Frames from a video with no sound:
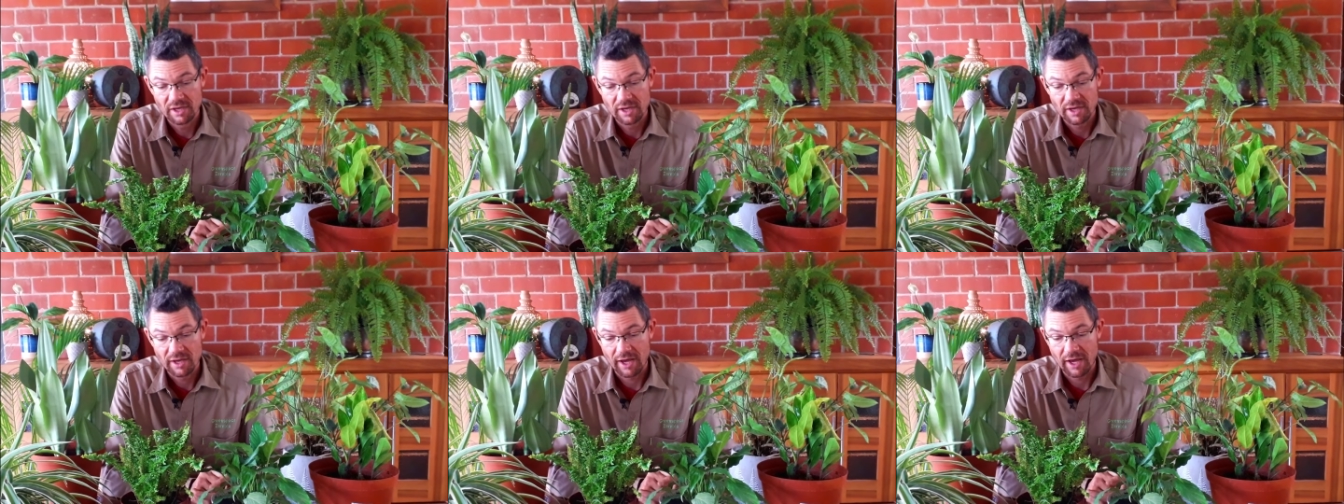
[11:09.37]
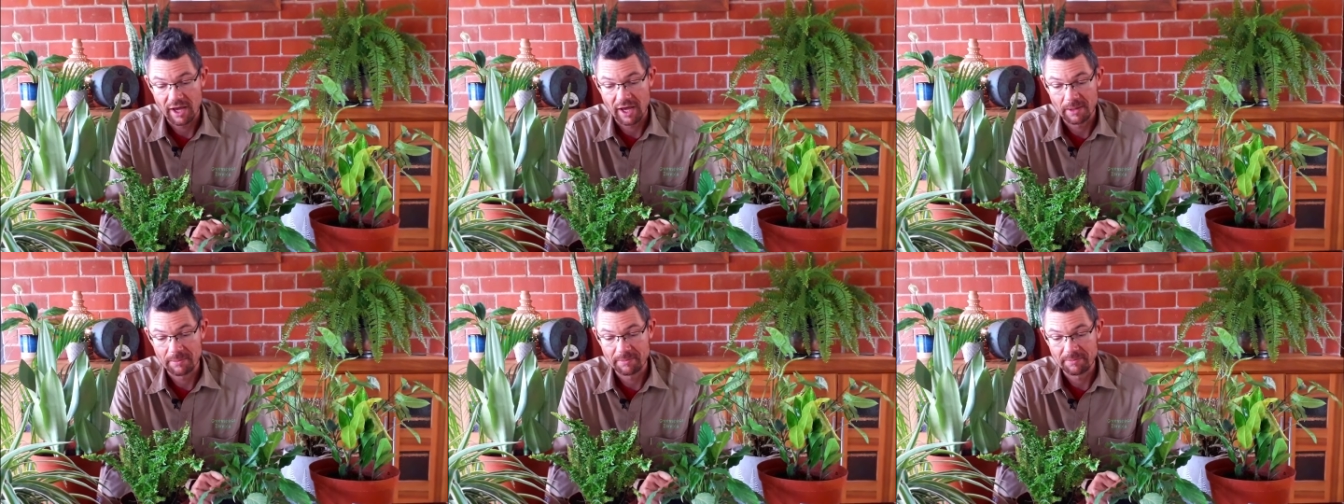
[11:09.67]

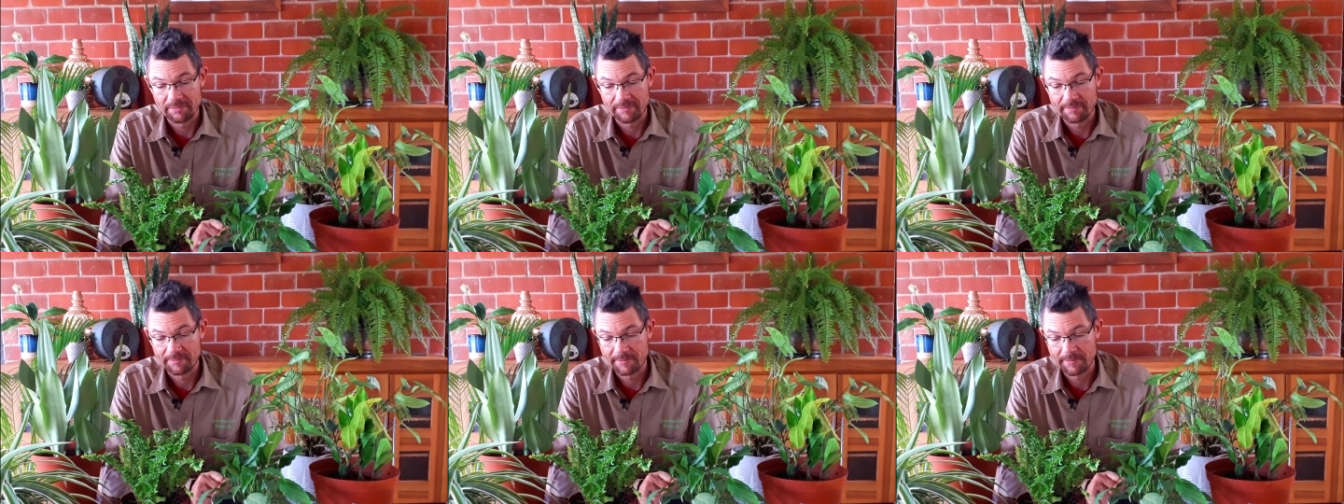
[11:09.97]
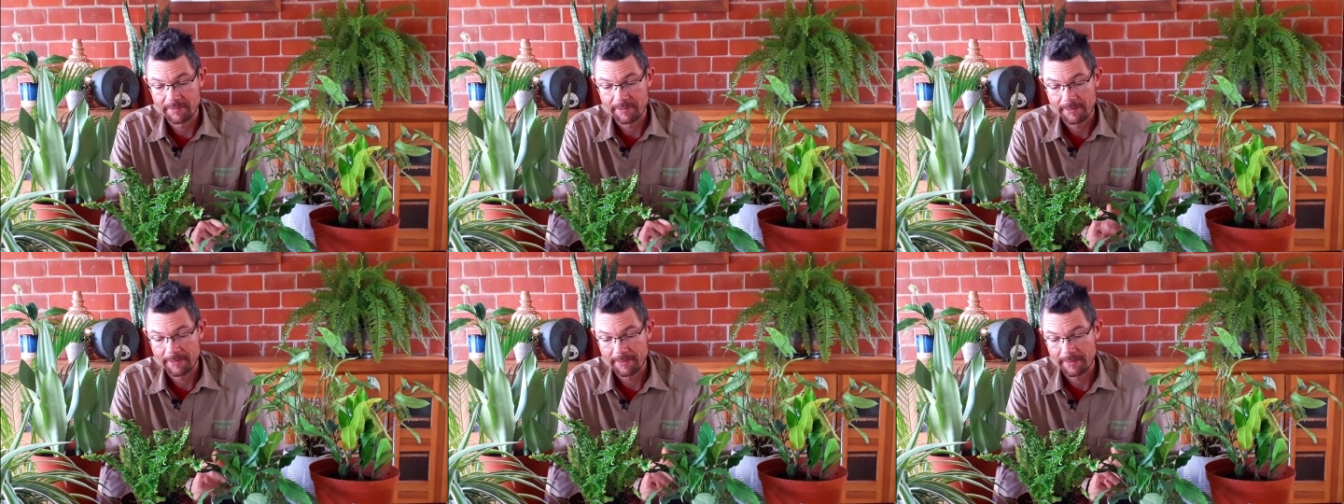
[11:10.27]

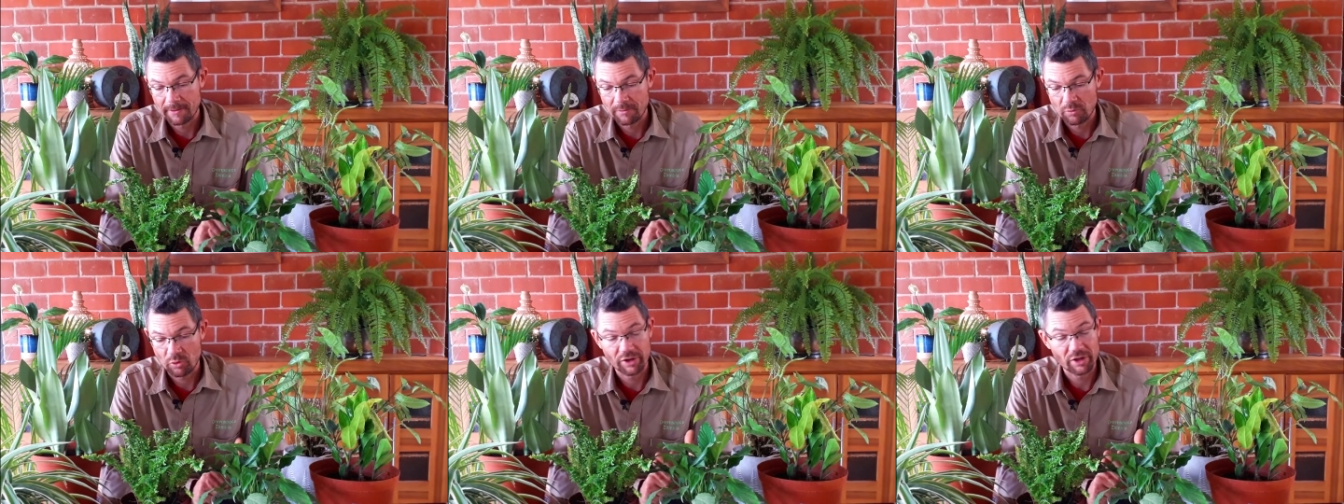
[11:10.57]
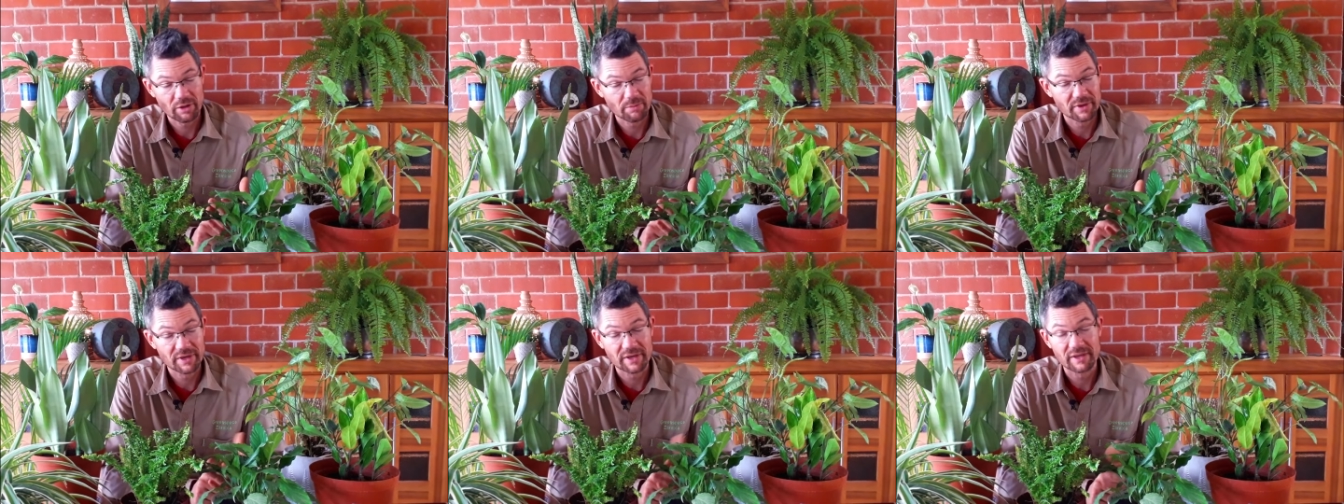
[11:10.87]
One of
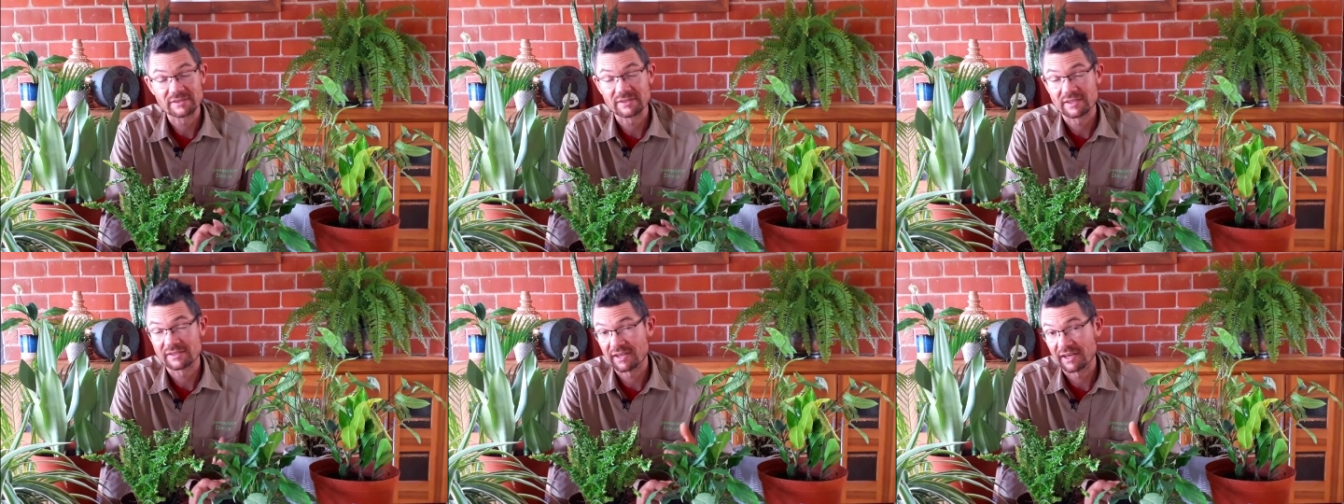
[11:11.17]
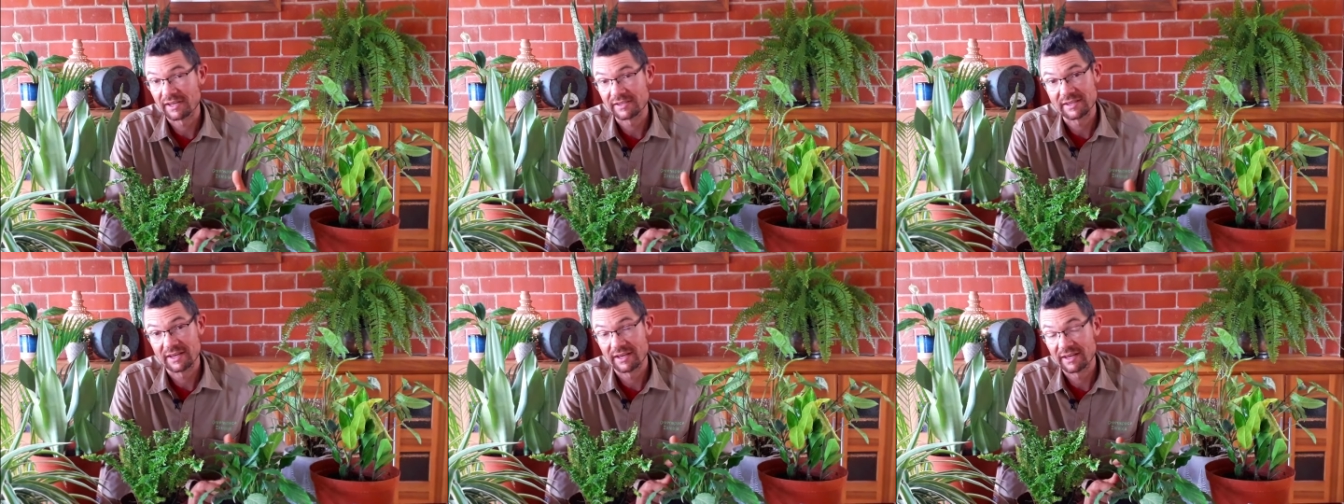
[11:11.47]
the biggest, as I
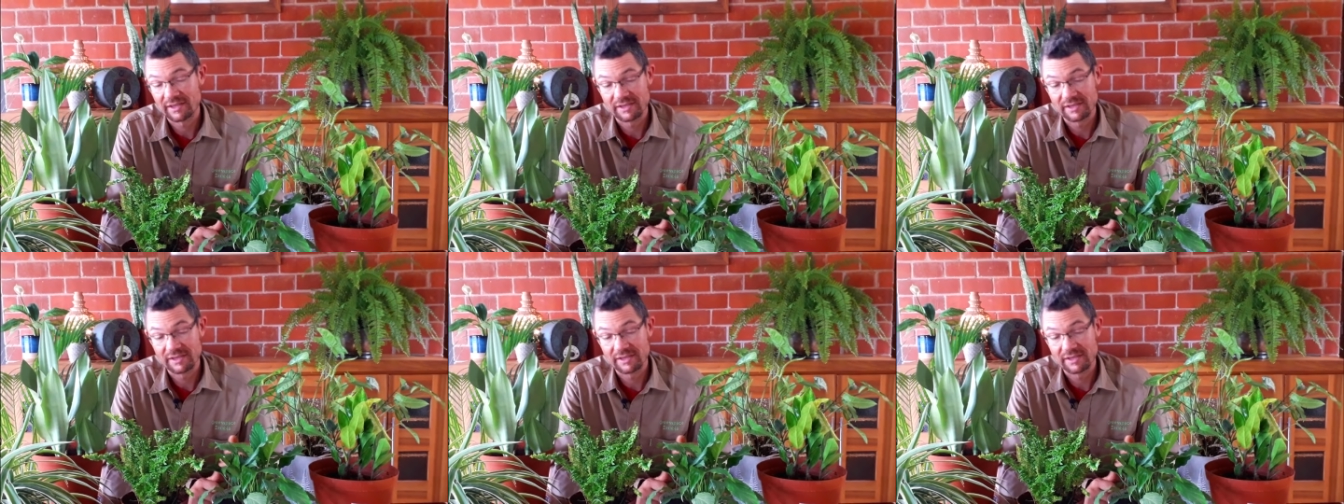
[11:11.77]
say,